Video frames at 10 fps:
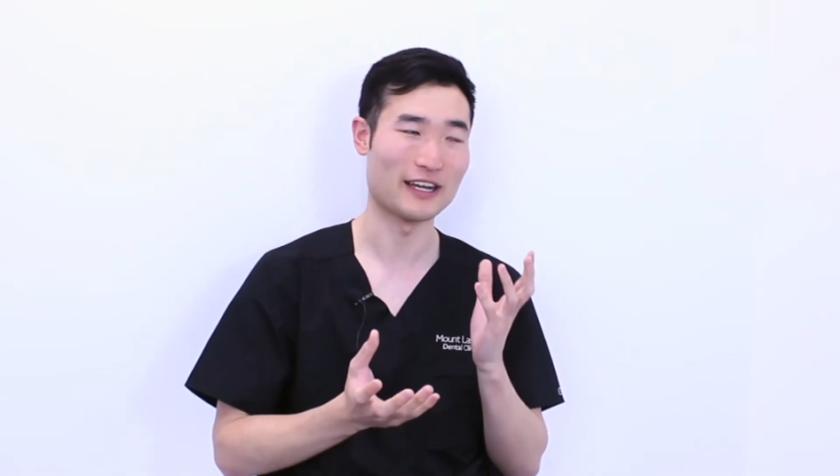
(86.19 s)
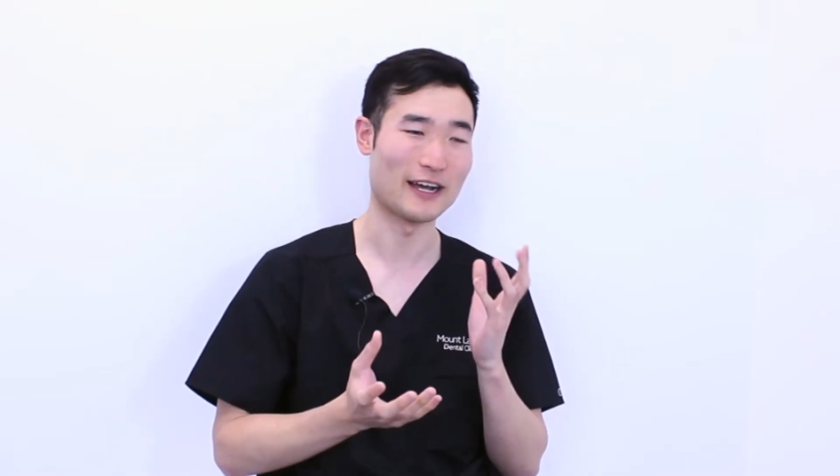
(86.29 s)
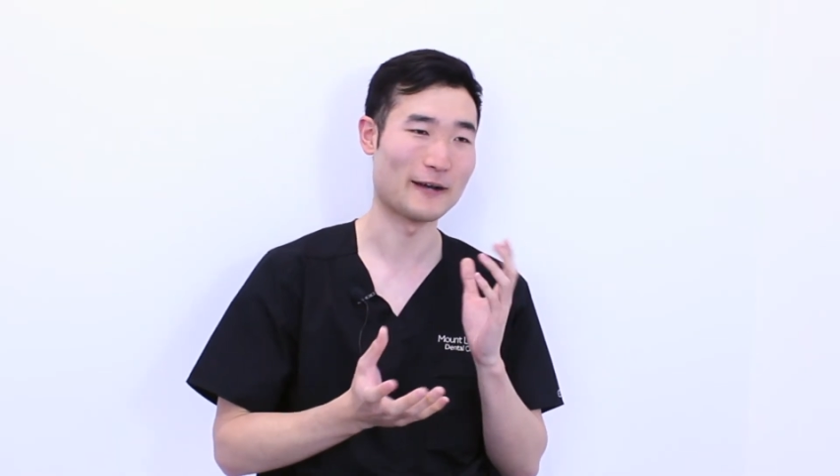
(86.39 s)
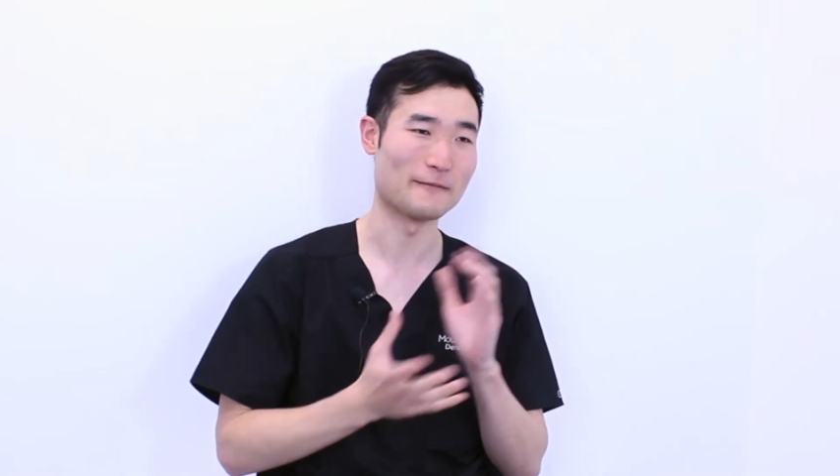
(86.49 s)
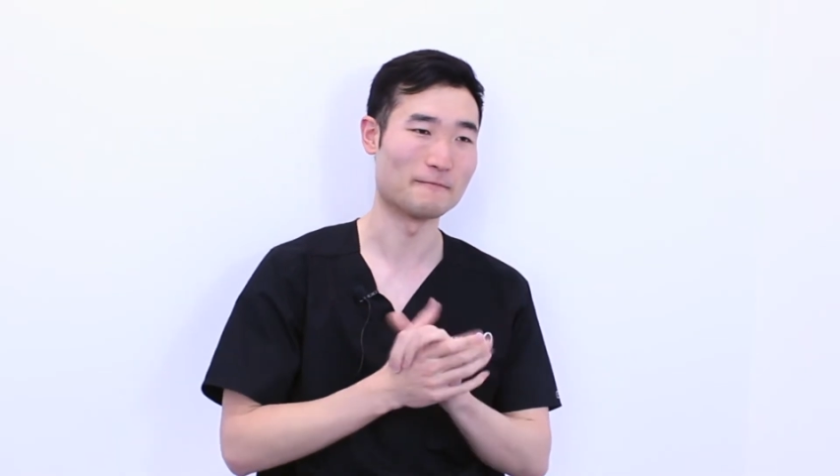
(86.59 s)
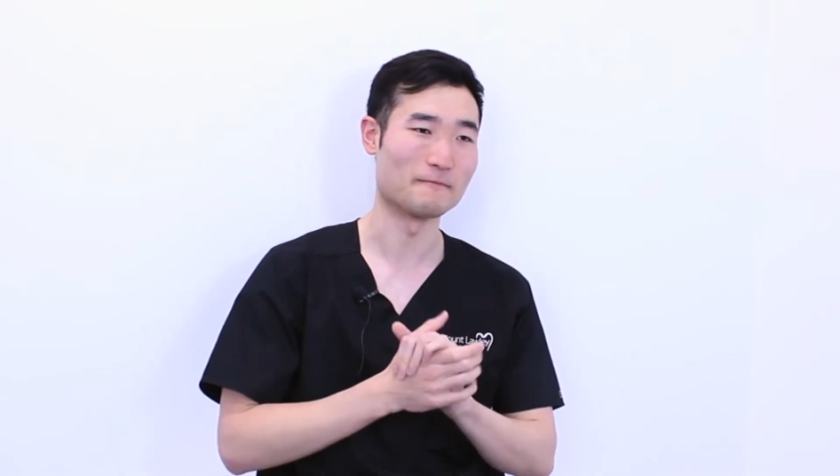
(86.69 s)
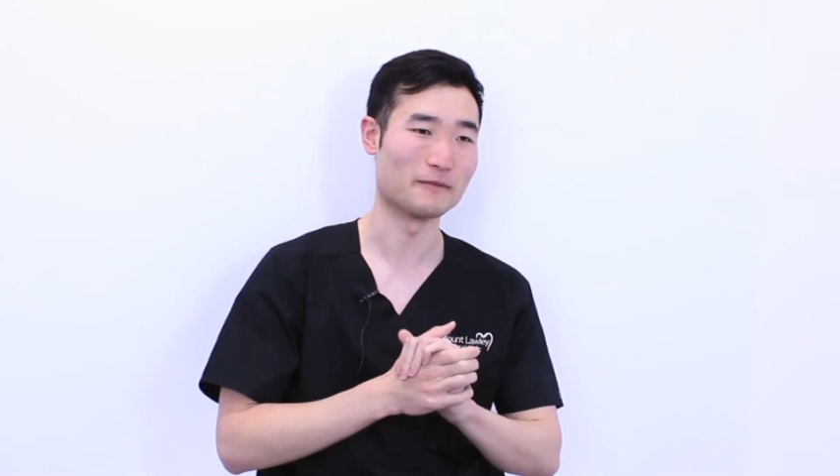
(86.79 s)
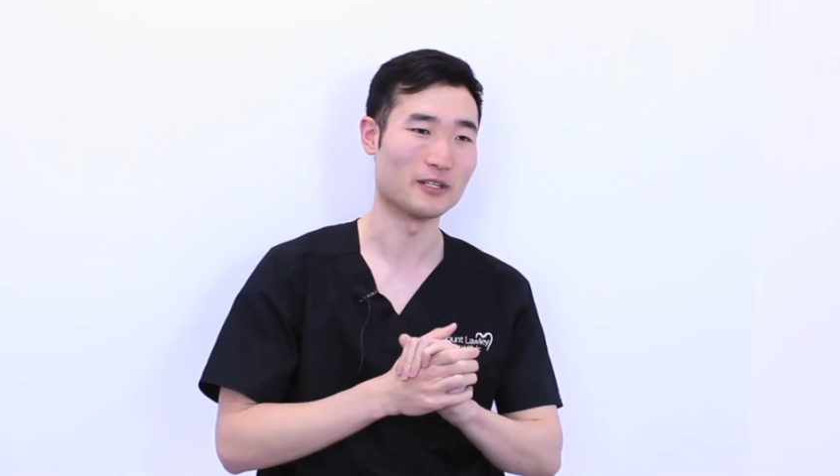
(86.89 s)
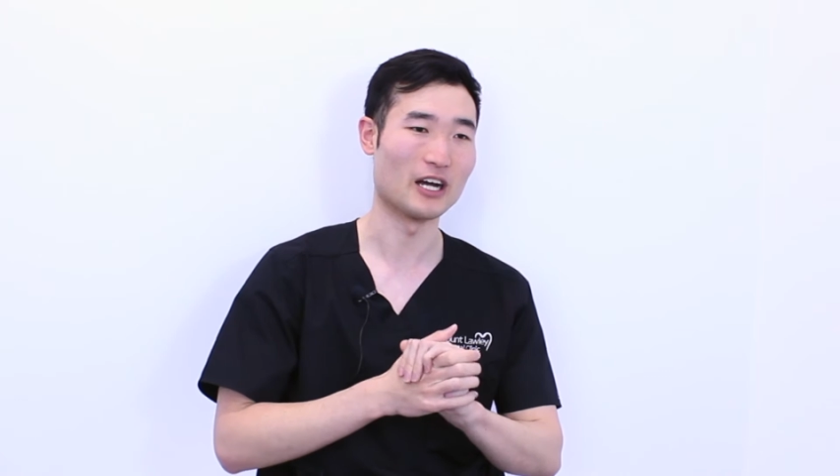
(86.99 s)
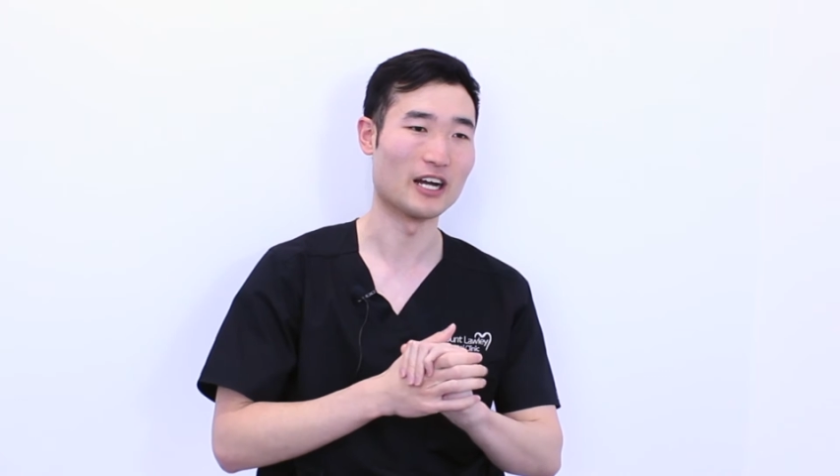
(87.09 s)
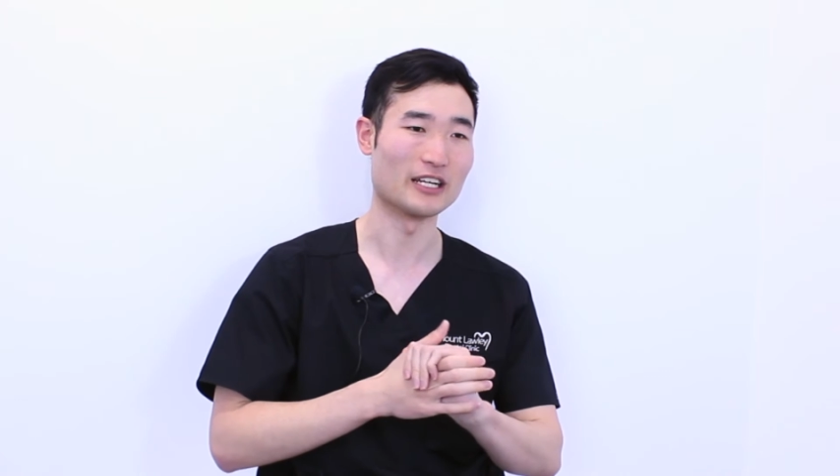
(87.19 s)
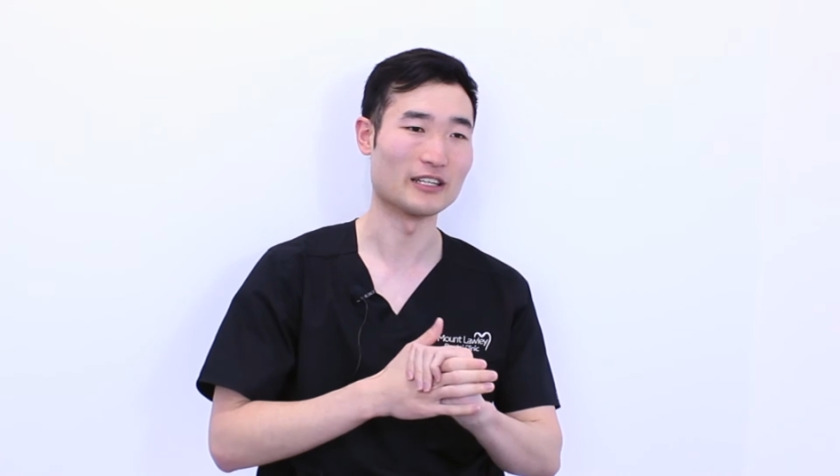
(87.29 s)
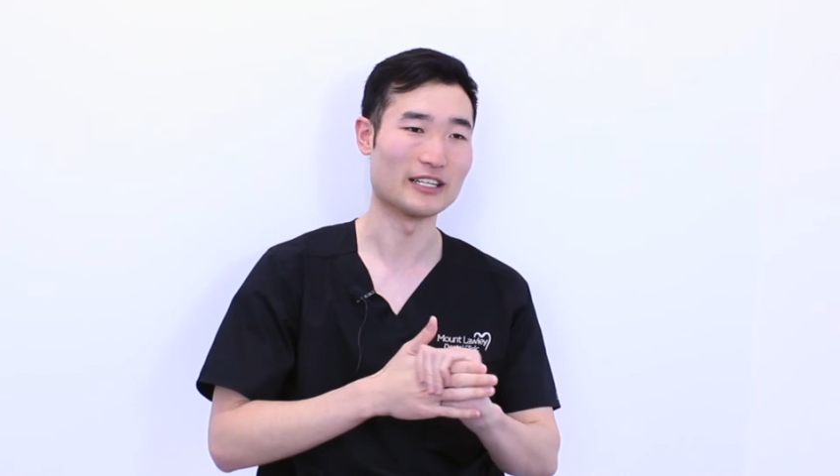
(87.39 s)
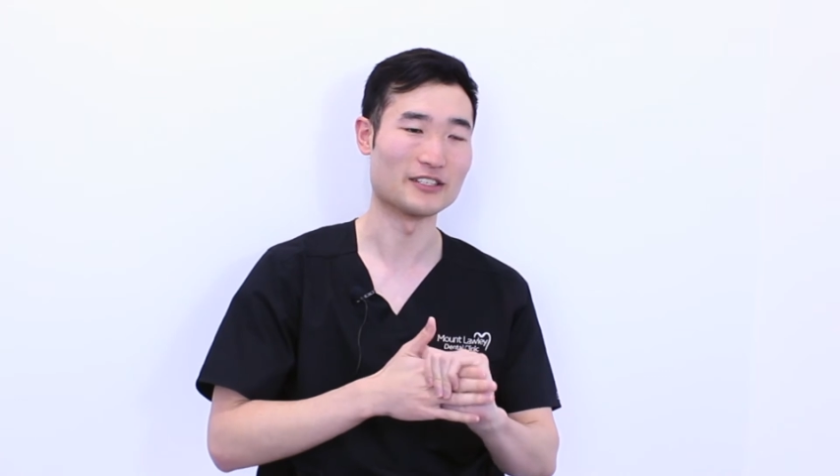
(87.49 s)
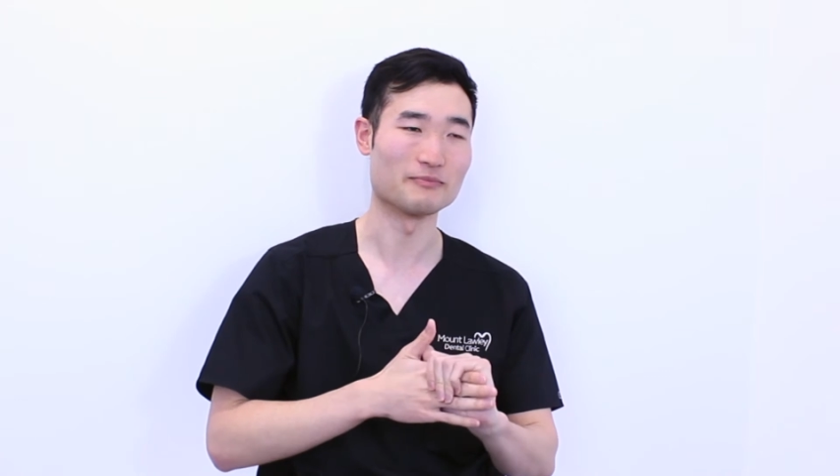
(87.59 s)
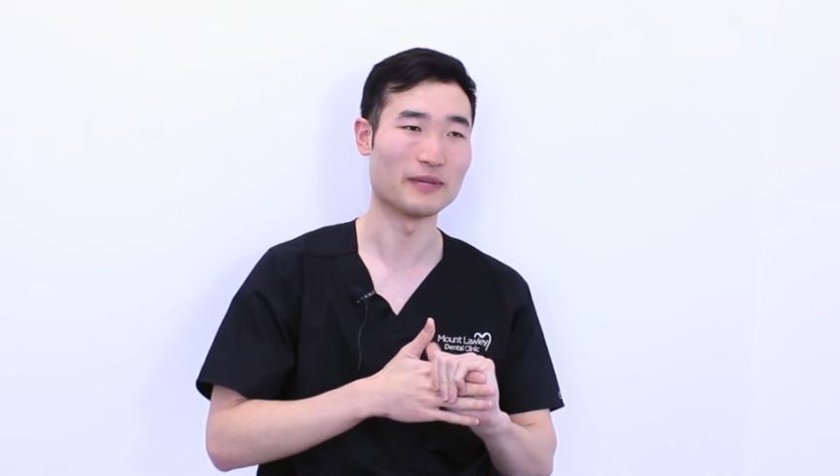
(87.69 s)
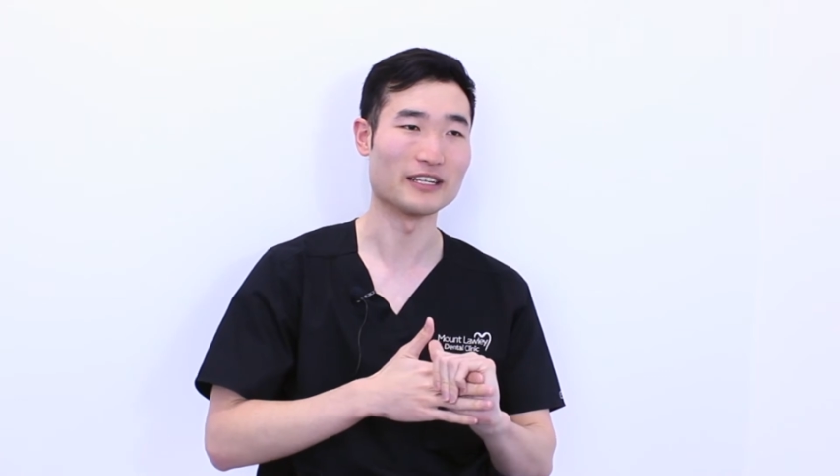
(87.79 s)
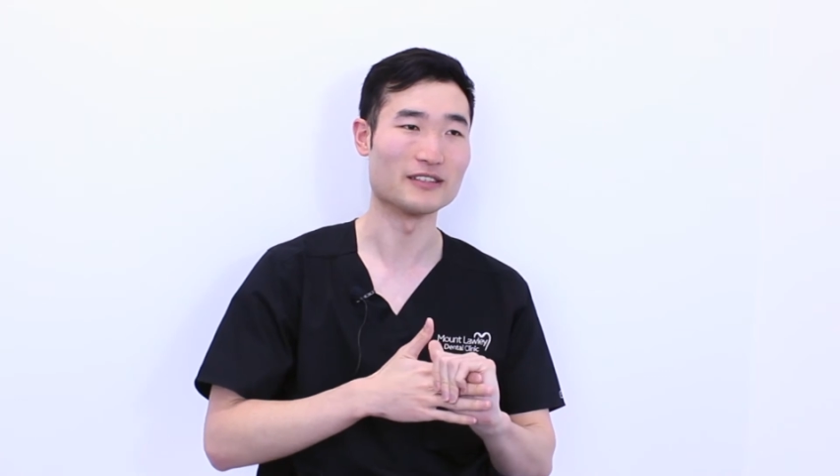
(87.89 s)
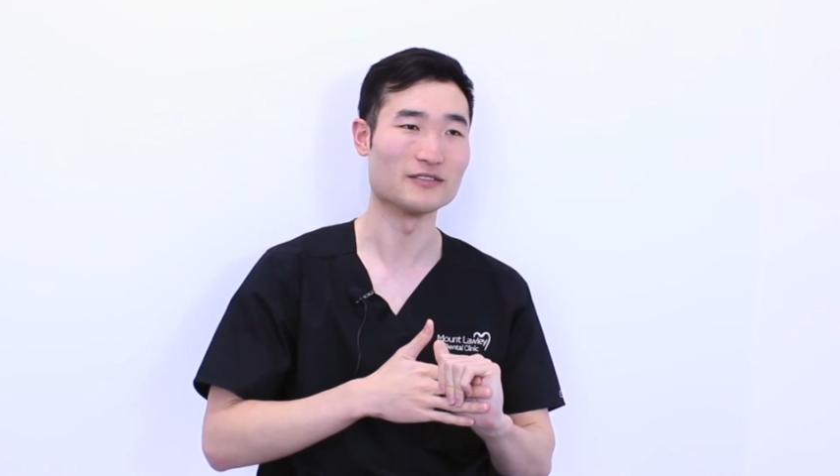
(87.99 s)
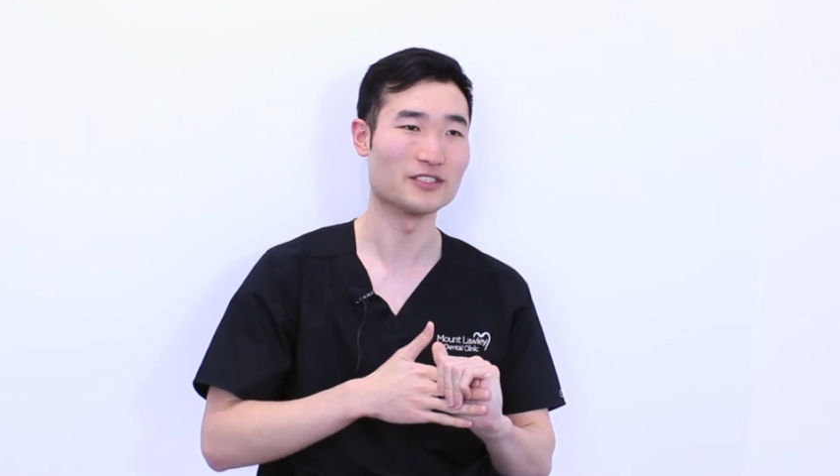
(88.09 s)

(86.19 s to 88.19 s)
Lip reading: I get to meet